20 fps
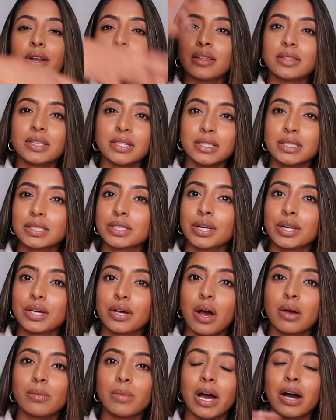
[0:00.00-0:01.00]
nothing's gonna
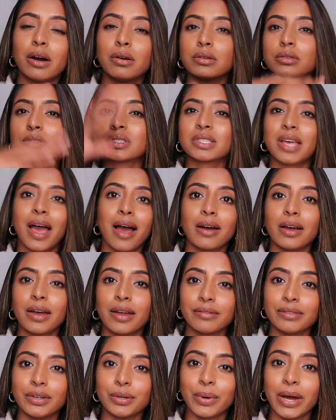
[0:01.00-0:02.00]
come out or scatter
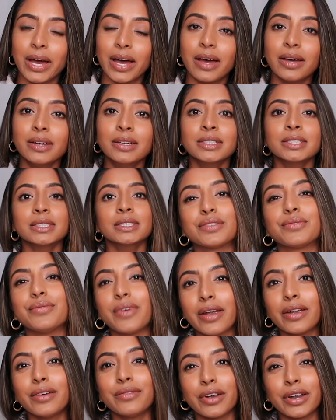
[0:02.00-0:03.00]
everywhere. It's
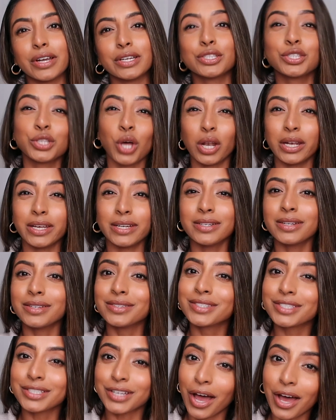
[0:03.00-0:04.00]
very solid
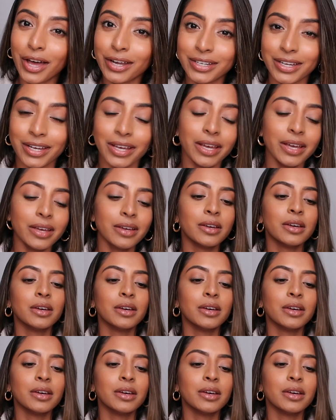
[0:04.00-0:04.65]
and sturdy.